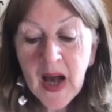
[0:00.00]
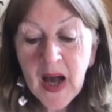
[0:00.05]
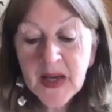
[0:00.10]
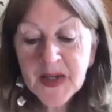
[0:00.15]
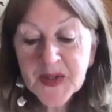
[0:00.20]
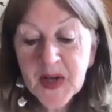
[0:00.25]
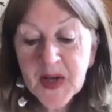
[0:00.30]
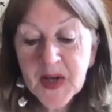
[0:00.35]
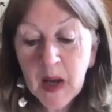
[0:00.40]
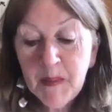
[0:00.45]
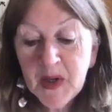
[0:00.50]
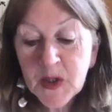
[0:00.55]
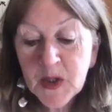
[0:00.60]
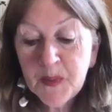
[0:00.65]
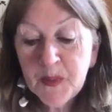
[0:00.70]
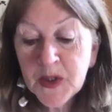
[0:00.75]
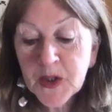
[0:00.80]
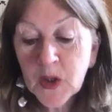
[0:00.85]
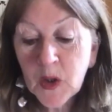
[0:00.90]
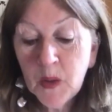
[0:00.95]
an
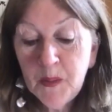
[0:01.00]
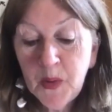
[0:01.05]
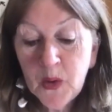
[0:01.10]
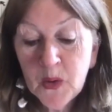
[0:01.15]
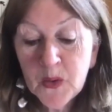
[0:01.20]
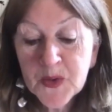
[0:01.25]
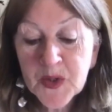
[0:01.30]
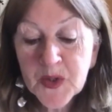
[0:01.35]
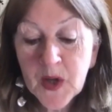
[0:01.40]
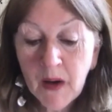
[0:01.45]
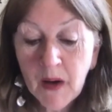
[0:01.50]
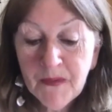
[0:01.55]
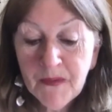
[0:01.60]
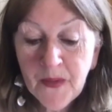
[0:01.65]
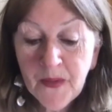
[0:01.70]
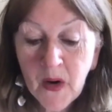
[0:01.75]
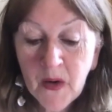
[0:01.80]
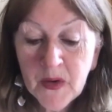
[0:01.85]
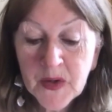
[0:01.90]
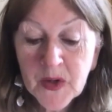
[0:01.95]
establishment composed of
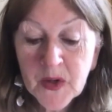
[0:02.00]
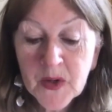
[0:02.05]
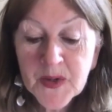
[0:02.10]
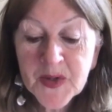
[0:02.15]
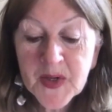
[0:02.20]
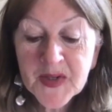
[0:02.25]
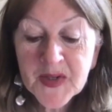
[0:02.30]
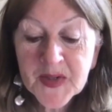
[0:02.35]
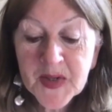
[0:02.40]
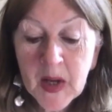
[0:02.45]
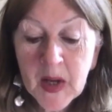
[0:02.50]
foreigners